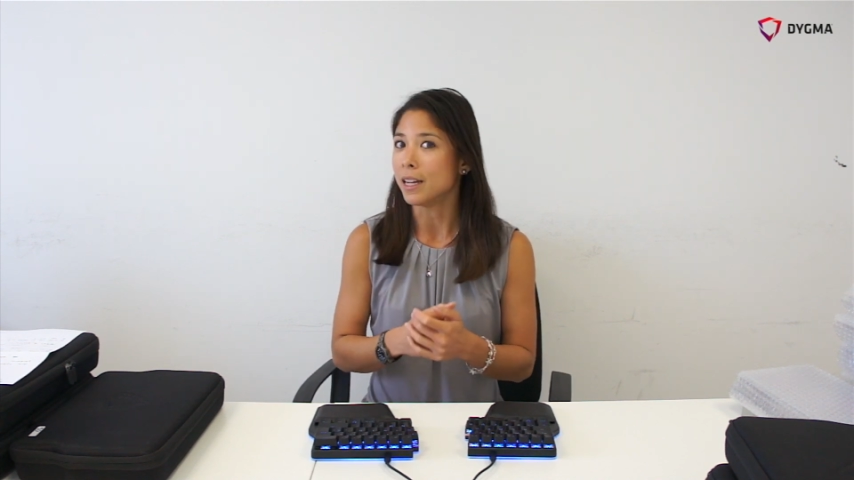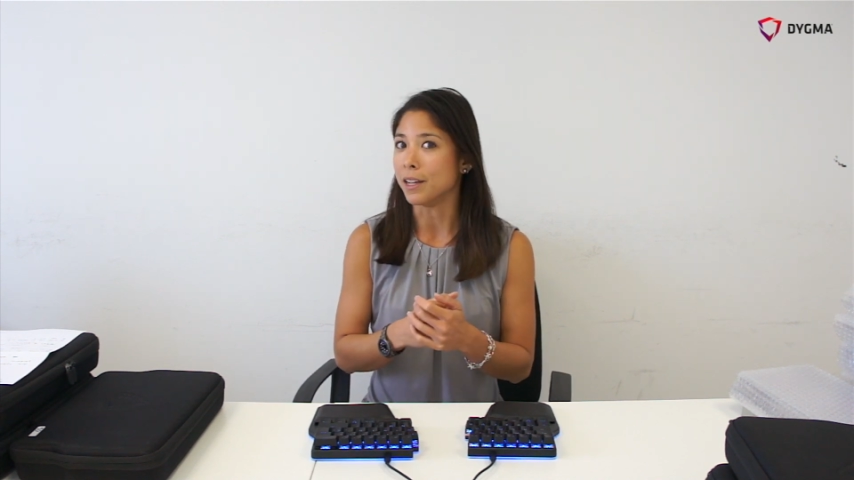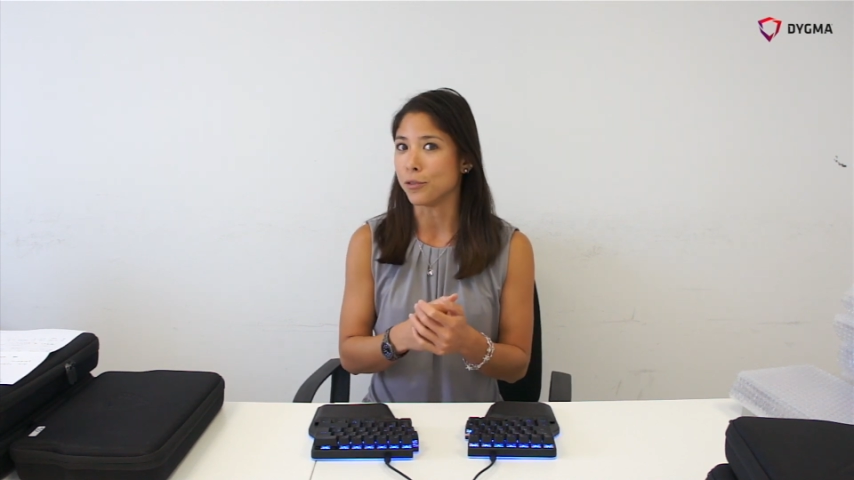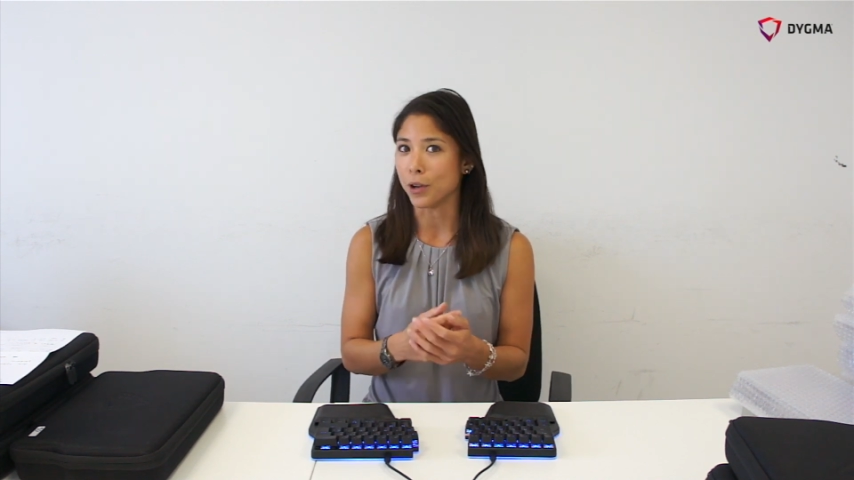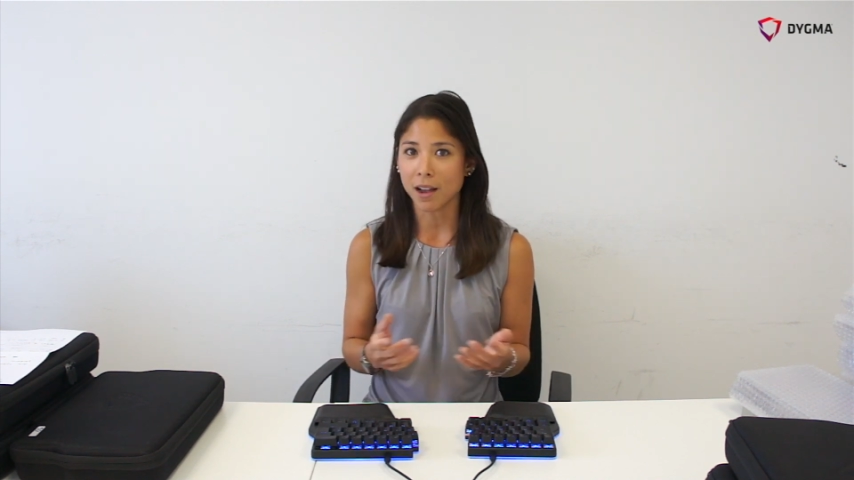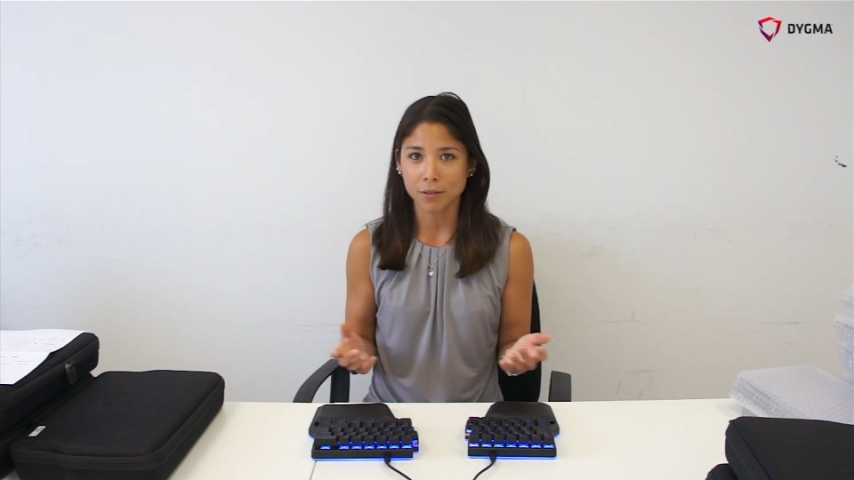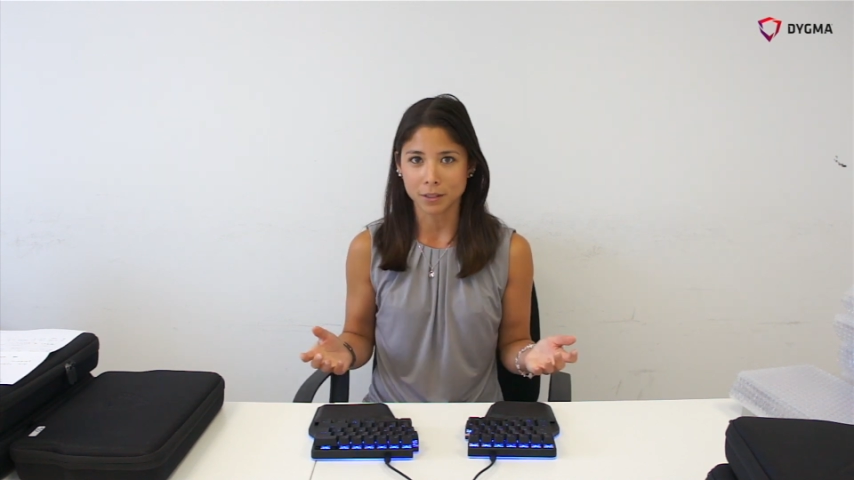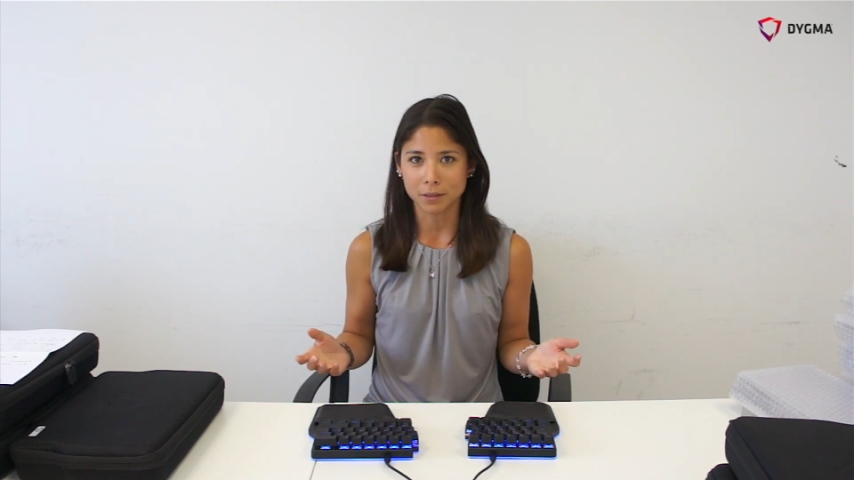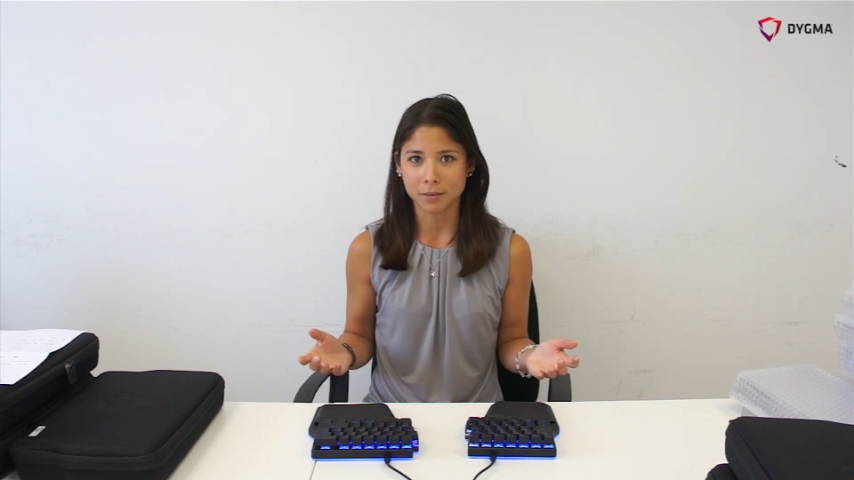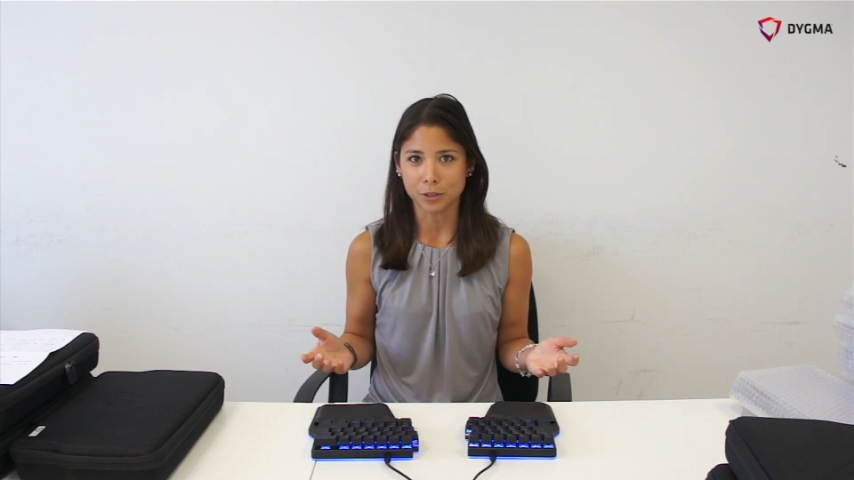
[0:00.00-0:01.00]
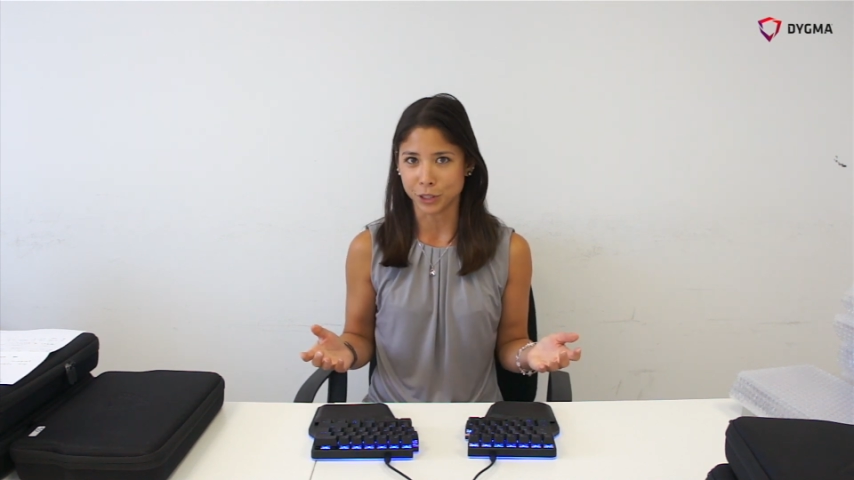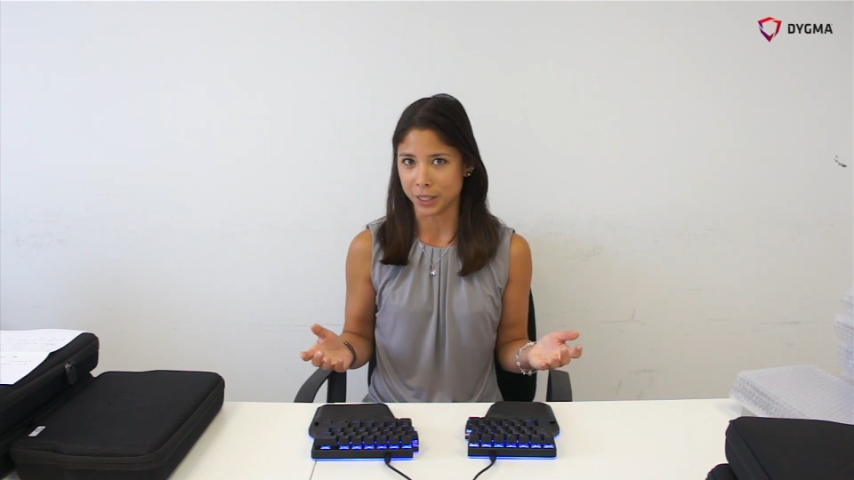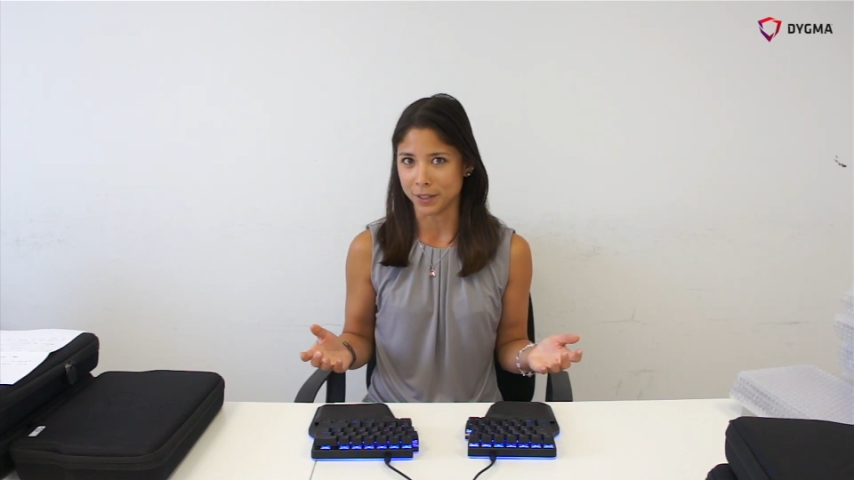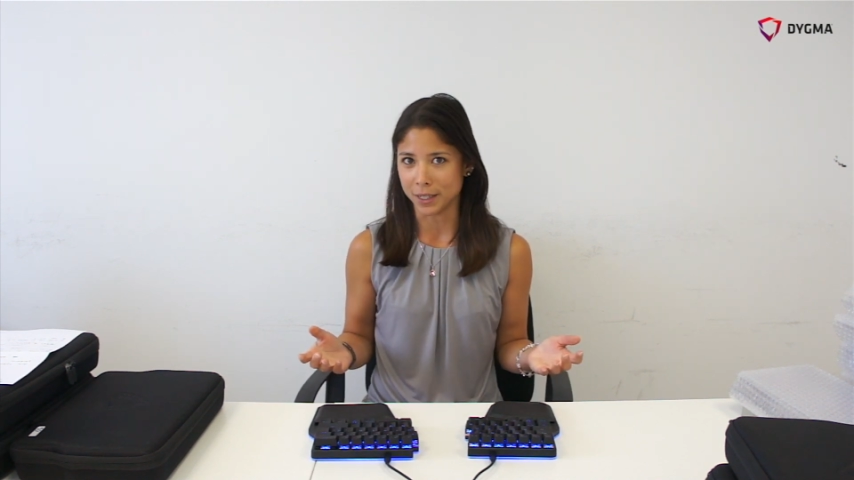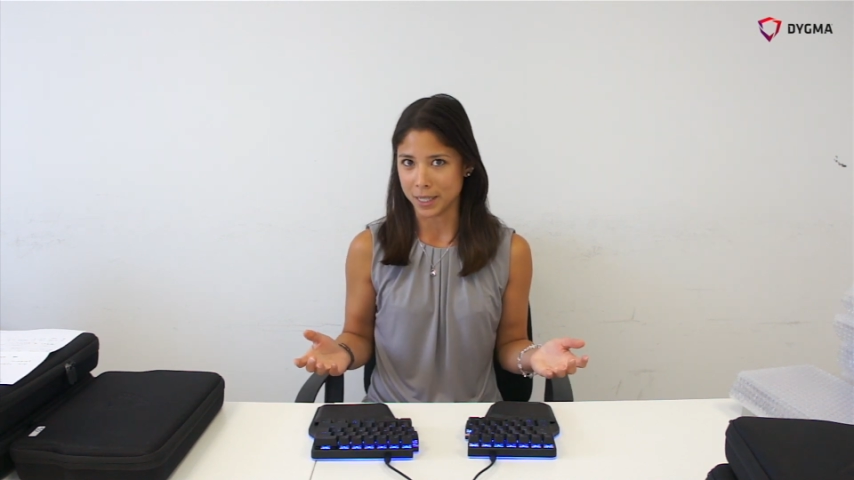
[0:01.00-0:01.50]
if you haven't
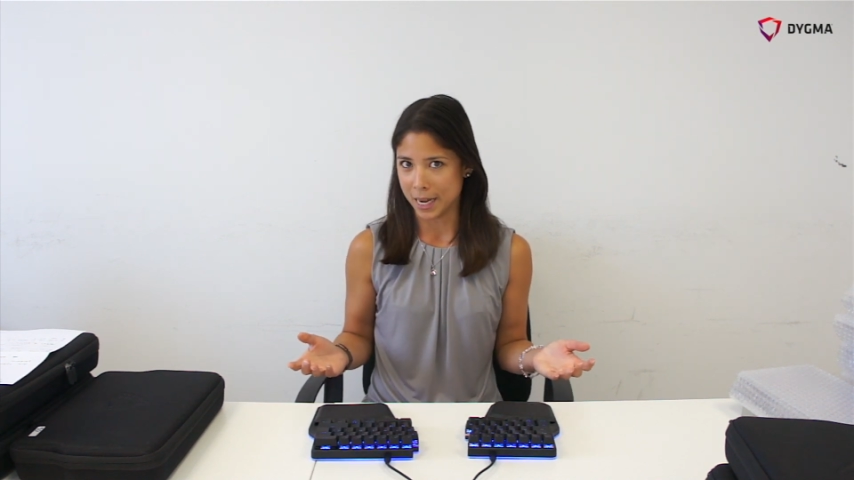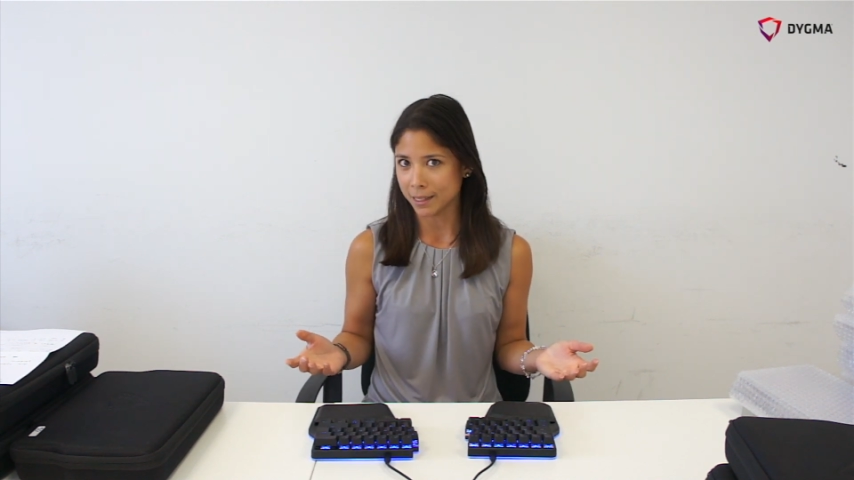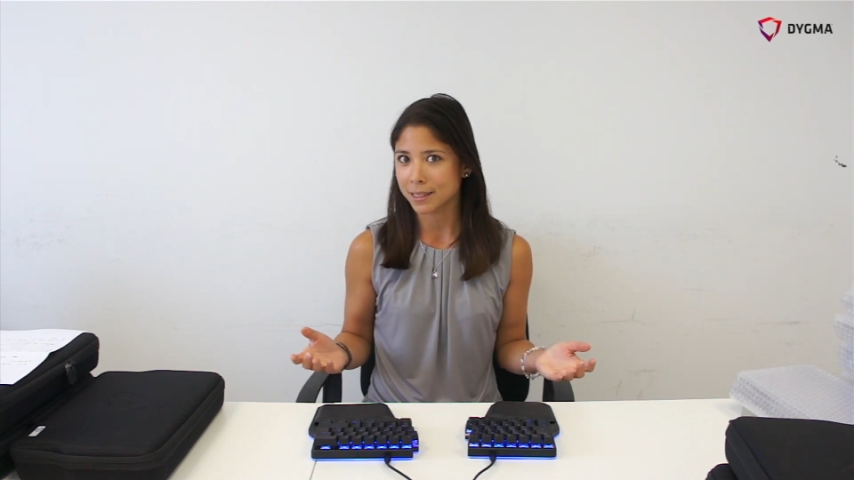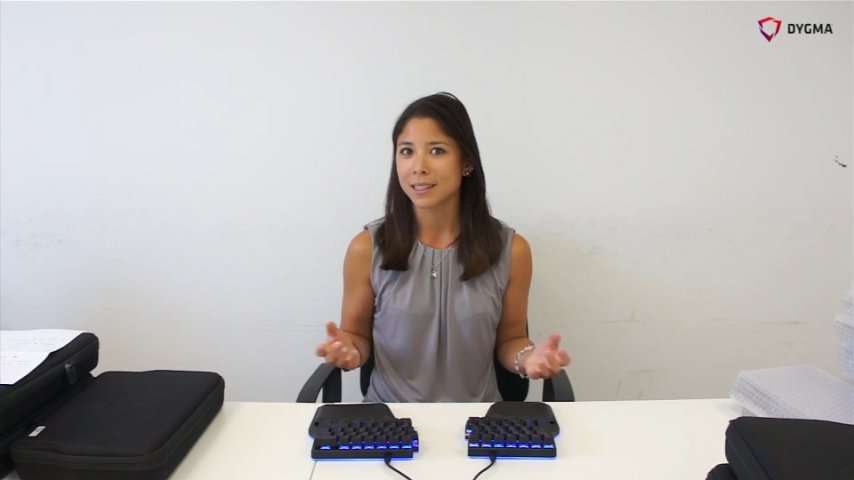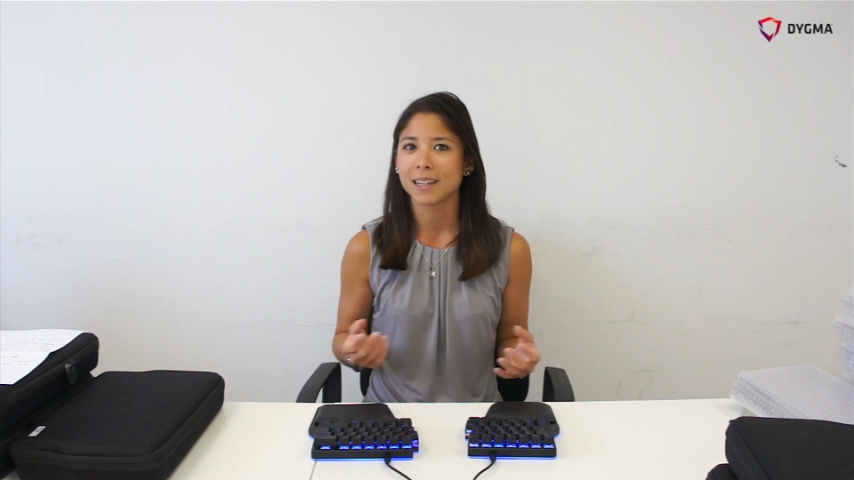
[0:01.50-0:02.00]
received it yet,